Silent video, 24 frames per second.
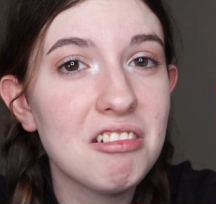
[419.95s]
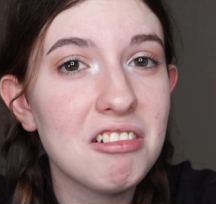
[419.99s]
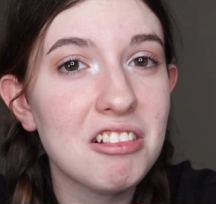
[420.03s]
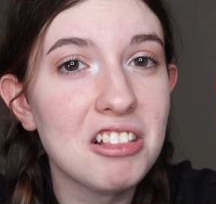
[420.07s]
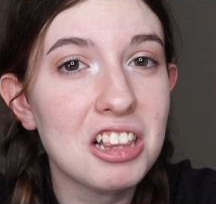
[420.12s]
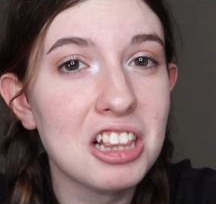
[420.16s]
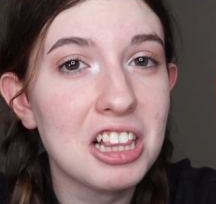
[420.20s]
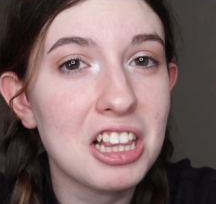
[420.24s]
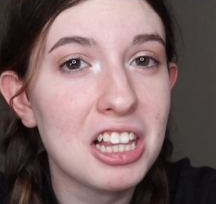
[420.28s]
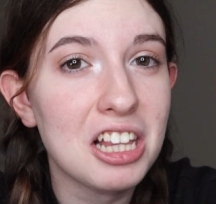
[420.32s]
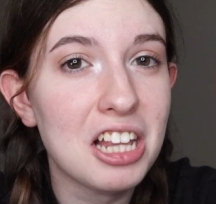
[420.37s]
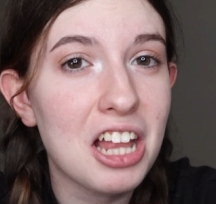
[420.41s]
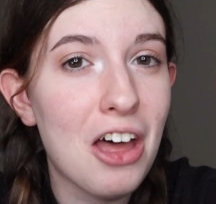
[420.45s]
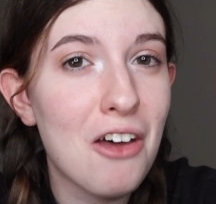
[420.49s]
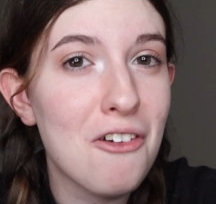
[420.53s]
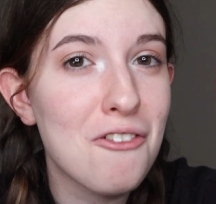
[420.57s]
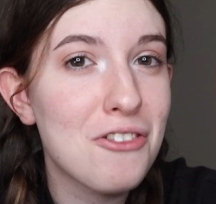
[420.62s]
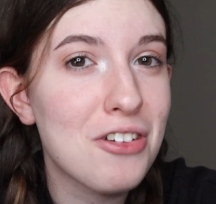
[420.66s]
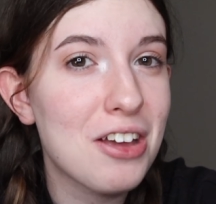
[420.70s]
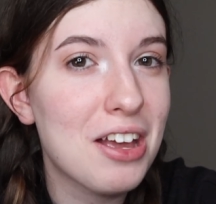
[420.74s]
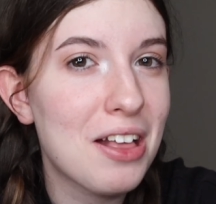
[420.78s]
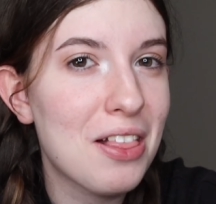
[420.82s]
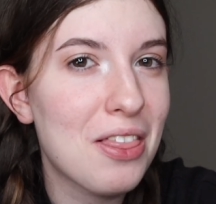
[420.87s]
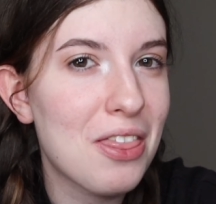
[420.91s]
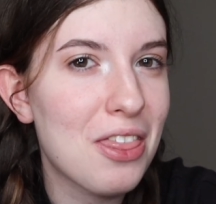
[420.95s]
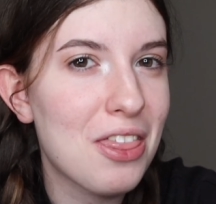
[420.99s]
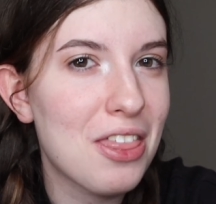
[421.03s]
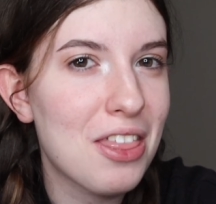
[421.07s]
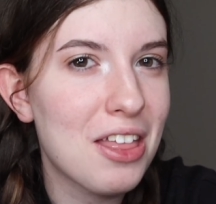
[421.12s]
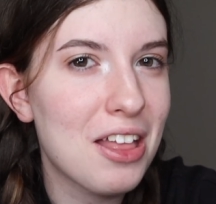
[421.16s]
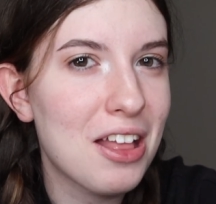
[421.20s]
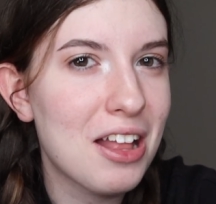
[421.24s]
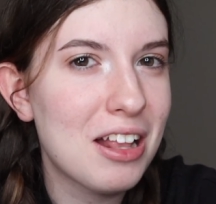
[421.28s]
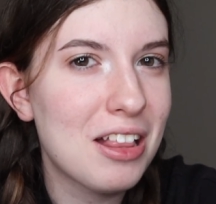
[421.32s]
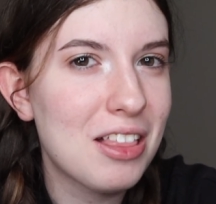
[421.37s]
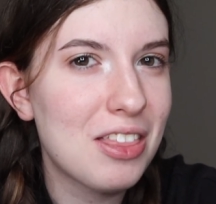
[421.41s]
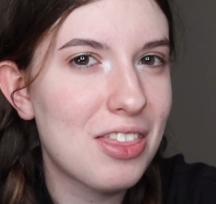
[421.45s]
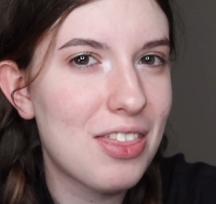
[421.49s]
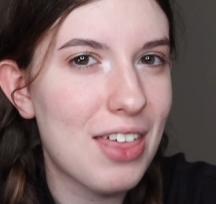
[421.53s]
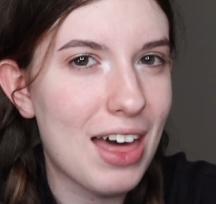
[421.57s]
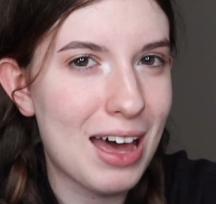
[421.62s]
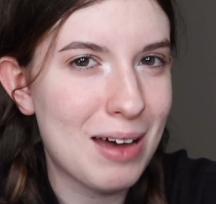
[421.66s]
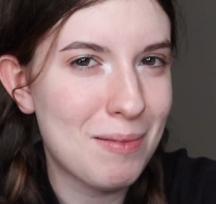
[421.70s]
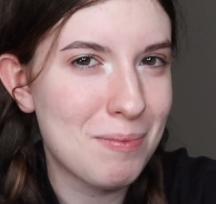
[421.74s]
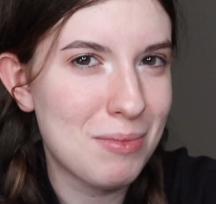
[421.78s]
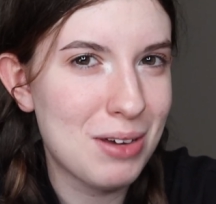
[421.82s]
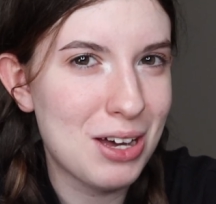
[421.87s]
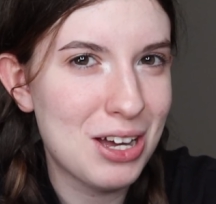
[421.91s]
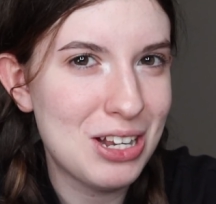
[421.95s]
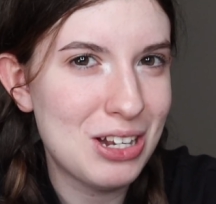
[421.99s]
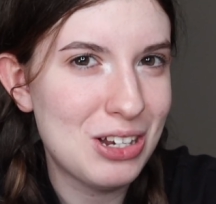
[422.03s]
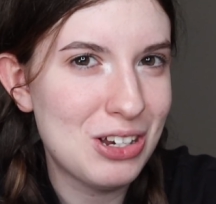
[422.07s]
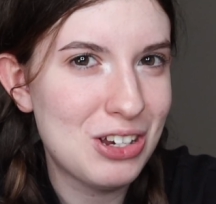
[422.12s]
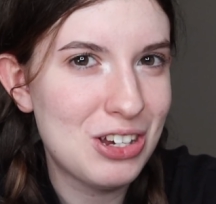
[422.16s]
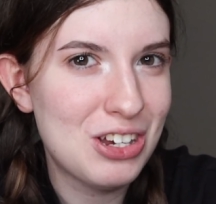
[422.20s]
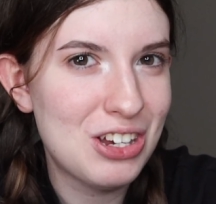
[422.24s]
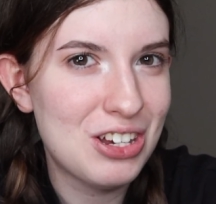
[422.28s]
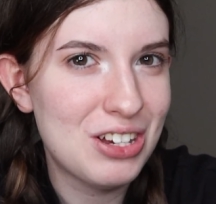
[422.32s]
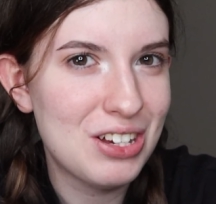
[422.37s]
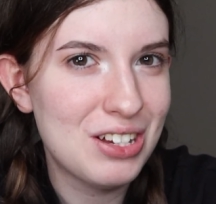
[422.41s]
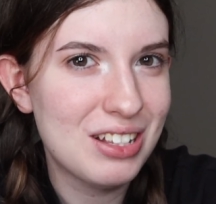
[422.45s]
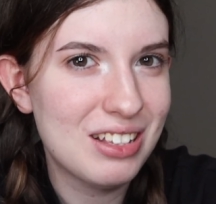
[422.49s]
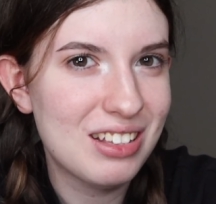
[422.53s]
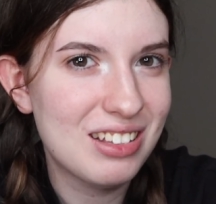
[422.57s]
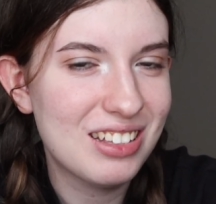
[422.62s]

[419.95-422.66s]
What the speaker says: love it that much.